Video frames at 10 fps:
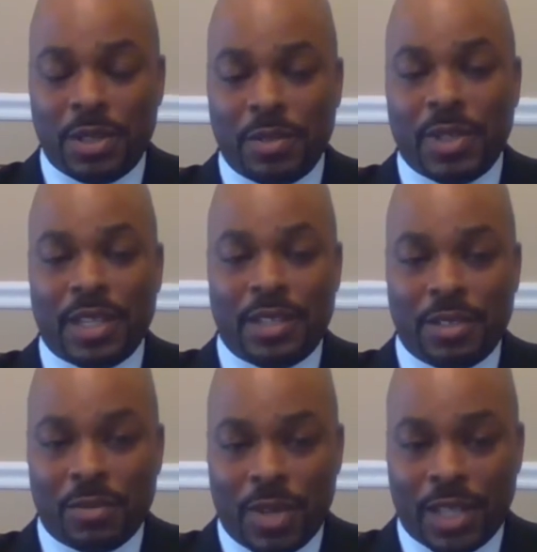about doing
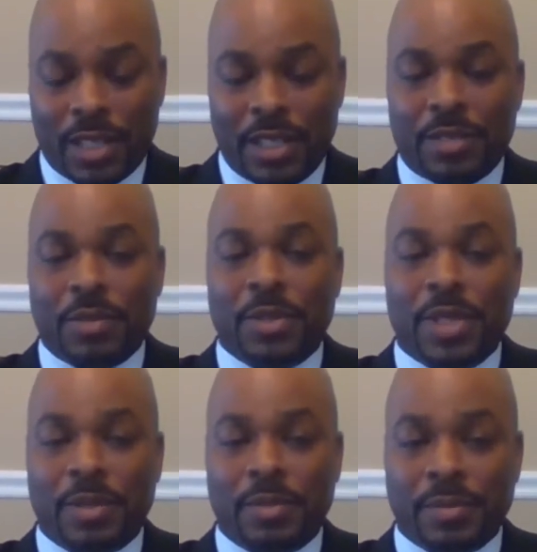that directly
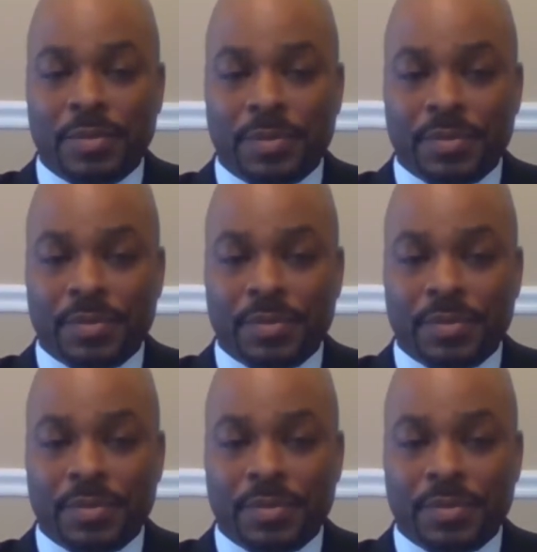through them.